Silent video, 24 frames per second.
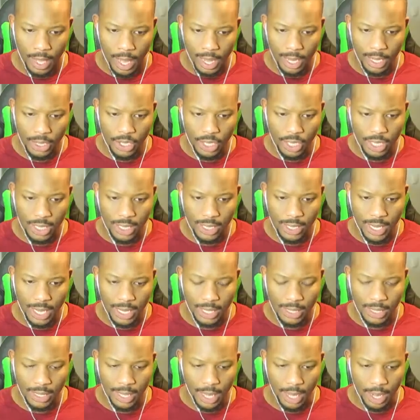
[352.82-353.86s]
I could just
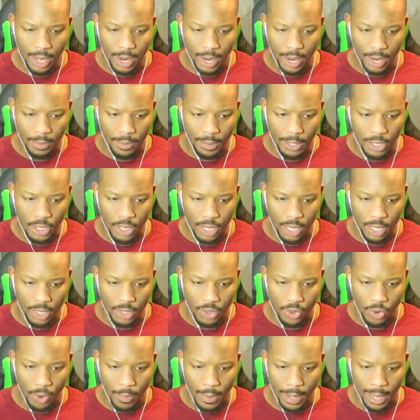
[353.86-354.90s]
sense it. All right, I'm gonna shut this
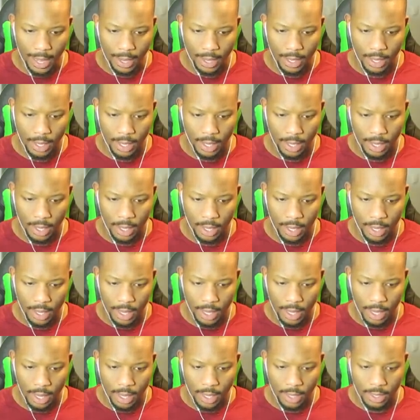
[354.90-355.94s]
door back.
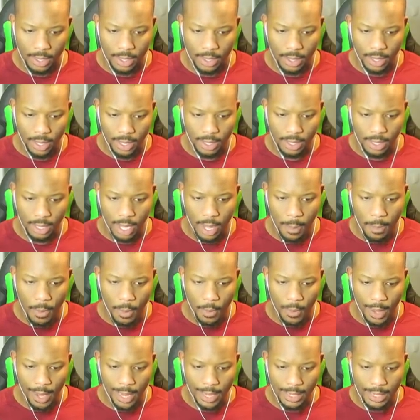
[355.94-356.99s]
There's, there's a
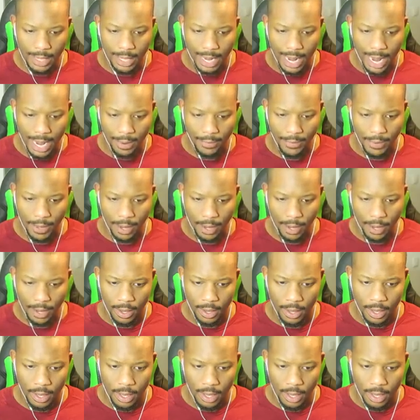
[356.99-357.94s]
couple ways to get out of here.